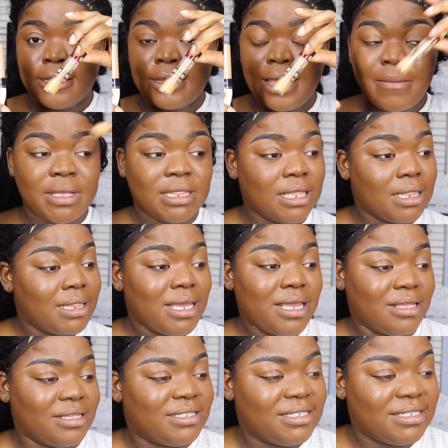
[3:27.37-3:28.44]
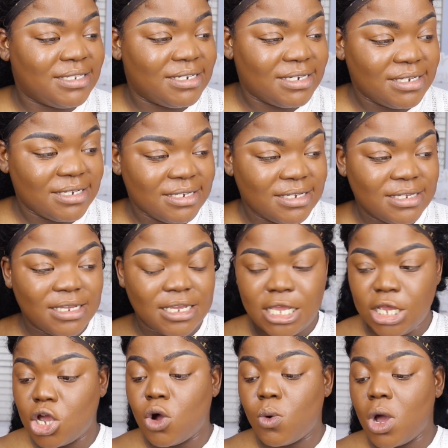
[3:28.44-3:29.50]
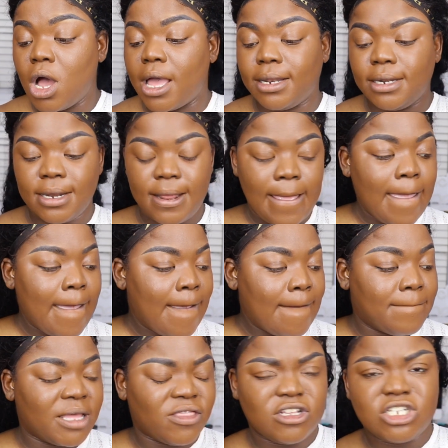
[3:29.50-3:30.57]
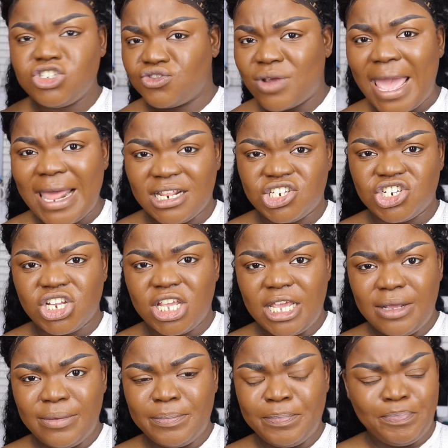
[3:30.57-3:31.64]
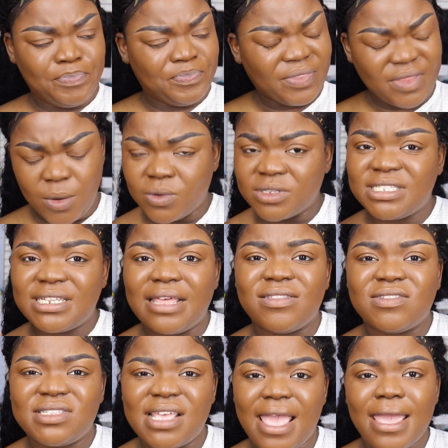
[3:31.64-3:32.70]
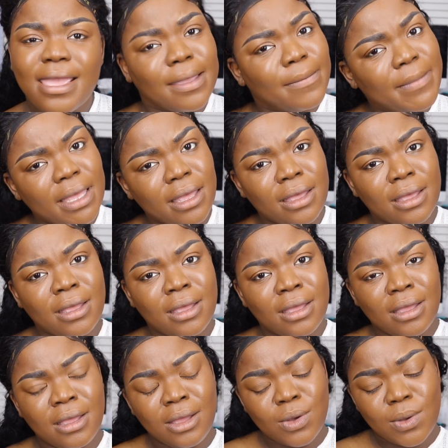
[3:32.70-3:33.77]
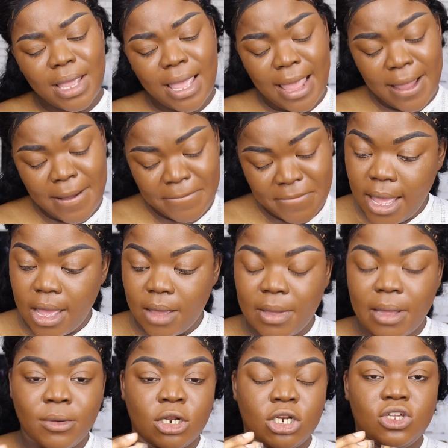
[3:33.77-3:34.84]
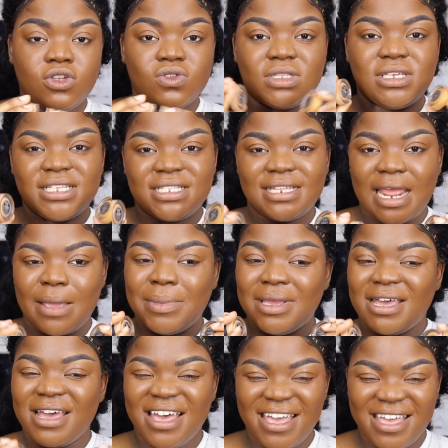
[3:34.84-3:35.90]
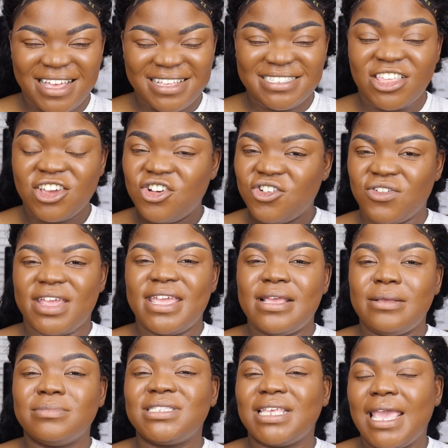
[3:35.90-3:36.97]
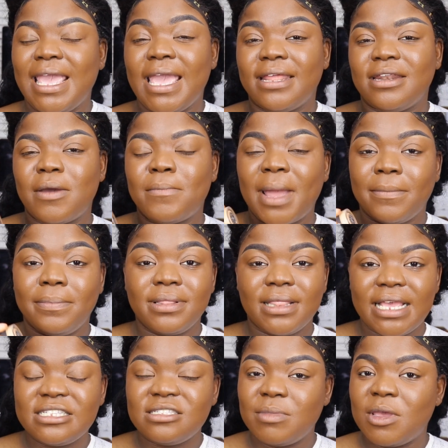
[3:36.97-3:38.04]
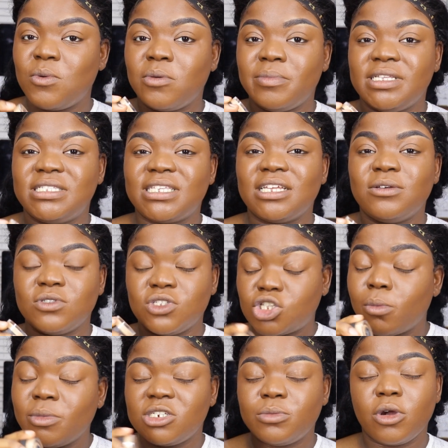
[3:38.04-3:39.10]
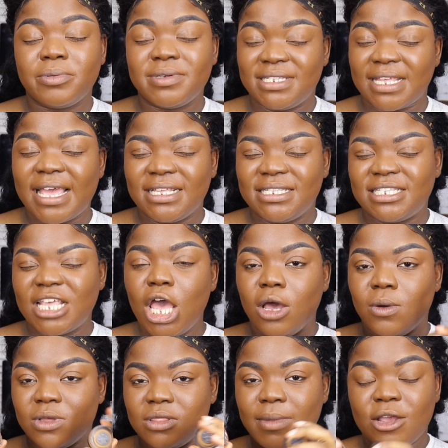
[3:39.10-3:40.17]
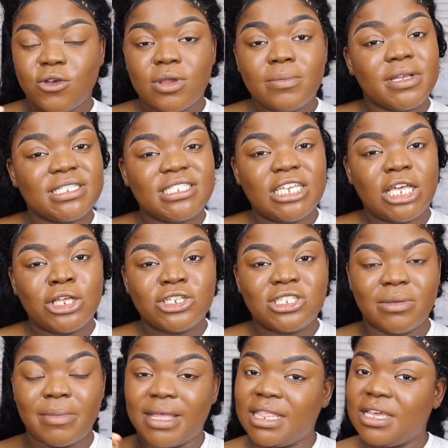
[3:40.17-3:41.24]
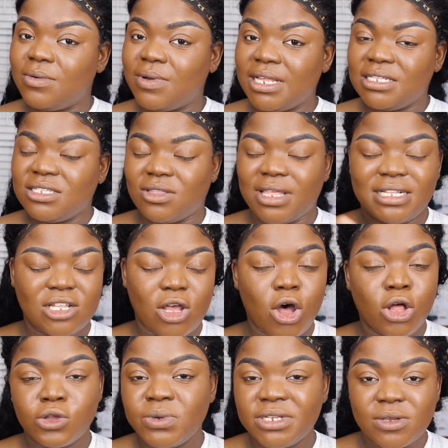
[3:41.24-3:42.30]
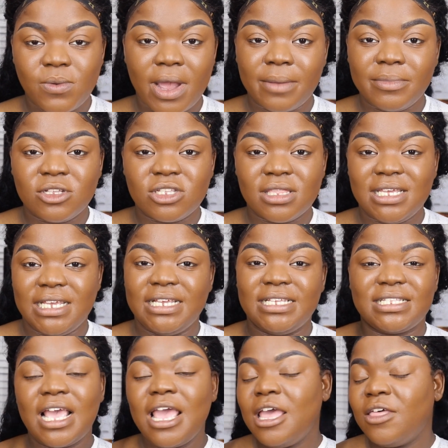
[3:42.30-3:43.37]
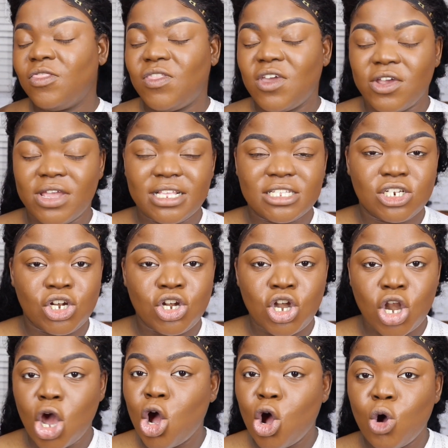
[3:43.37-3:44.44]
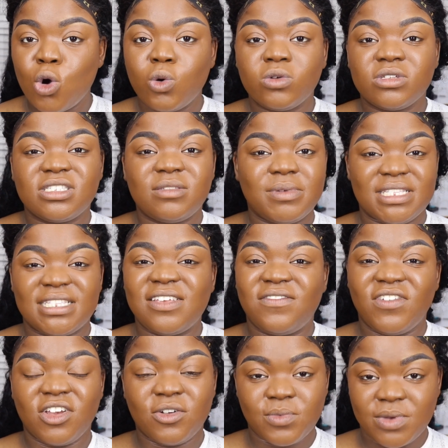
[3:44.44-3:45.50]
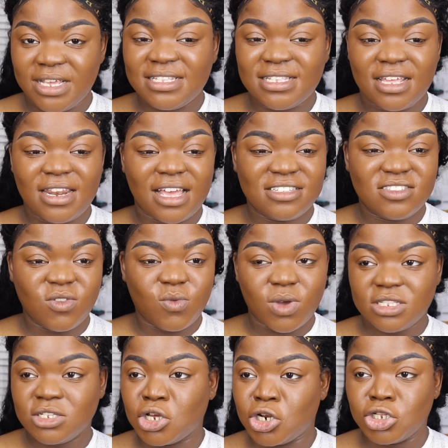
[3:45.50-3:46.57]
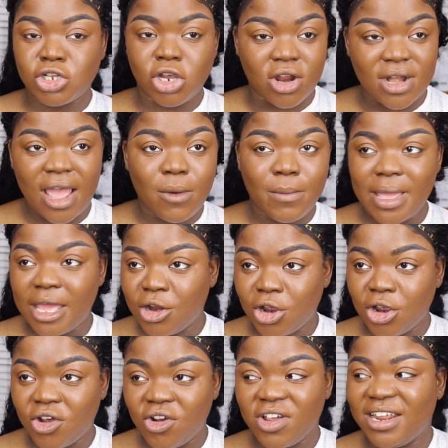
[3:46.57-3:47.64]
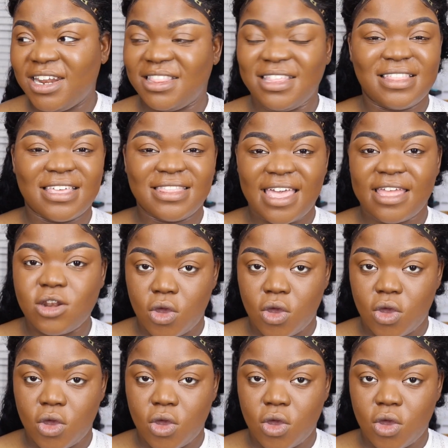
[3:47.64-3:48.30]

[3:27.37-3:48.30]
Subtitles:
I mean, the list can go on, but the strategy will stay the same. I'm going to use these today because they're creams and my placement will be so much more precise with my cream concealers than my liquid. So that's the only reason why I'm using these. There is no specific reason as to what's going to turn out better or anything like that.